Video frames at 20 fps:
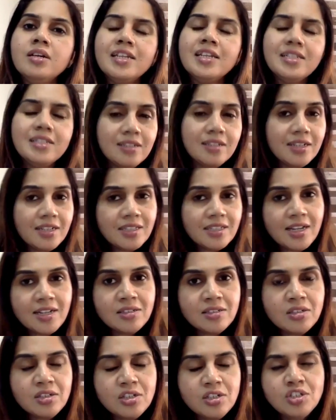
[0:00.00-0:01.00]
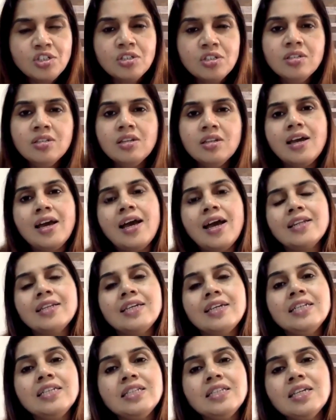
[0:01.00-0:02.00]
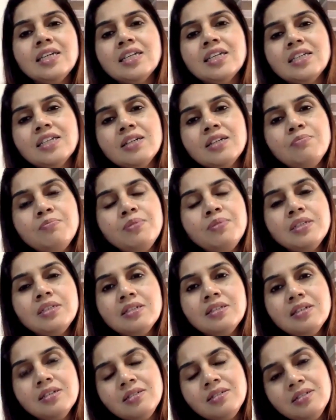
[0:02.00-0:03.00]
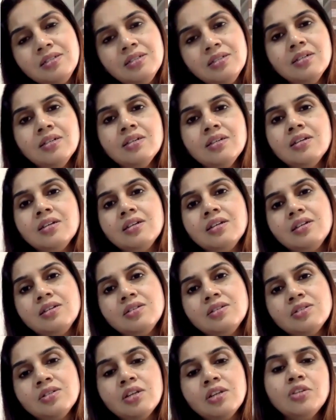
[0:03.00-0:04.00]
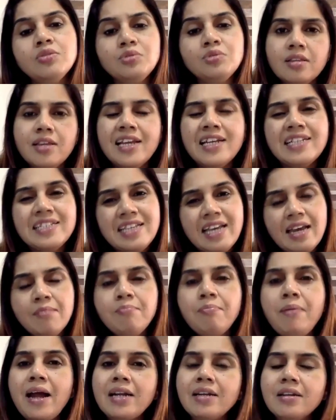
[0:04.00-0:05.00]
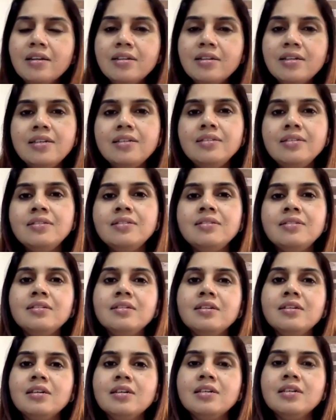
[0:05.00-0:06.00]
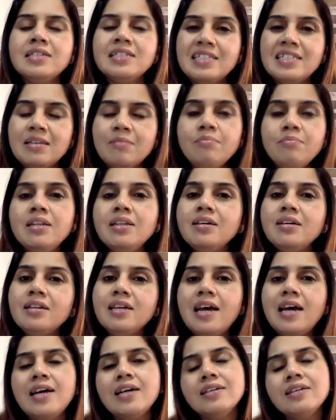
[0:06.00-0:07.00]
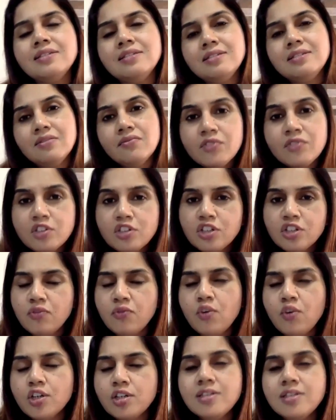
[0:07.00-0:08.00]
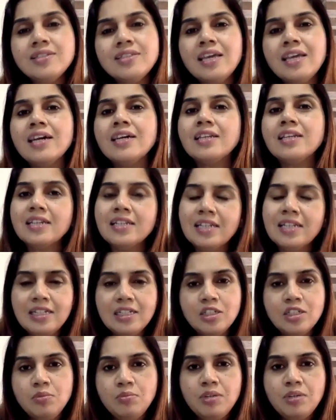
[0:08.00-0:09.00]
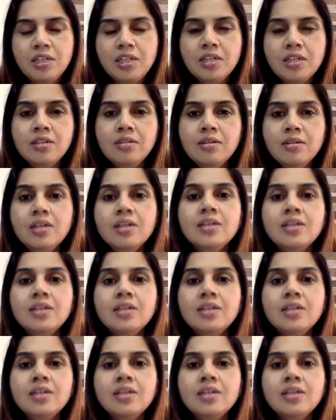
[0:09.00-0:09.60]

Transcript: indirect taxation, and integrated business solution. Exam pattern is similar as what is there in intermediate.